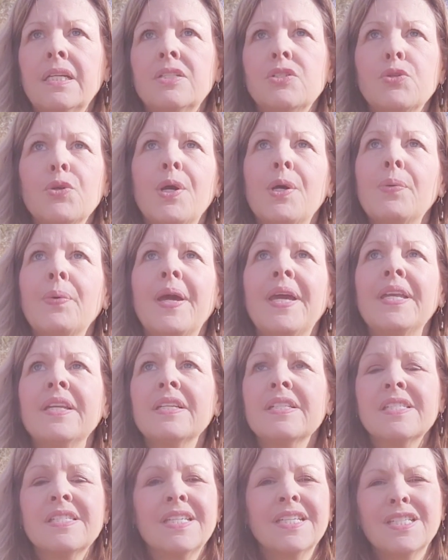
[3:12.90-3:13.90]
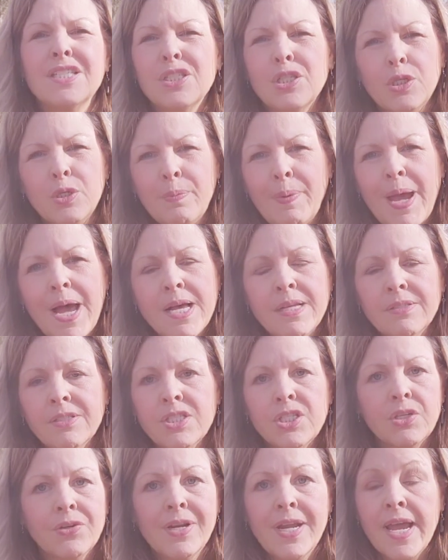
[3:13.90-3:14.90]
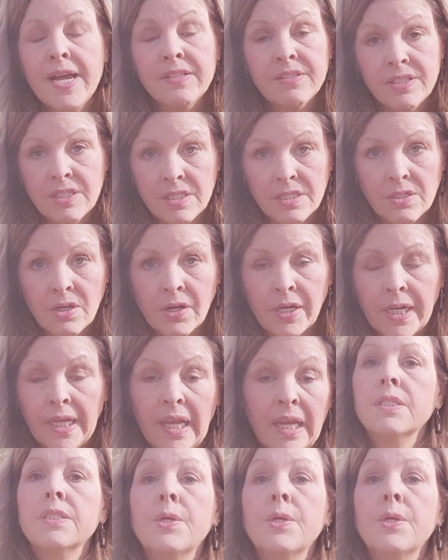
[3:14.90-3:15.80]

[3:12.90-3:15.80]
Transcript: Trail weight is like 2 pounds 3 ounces on it.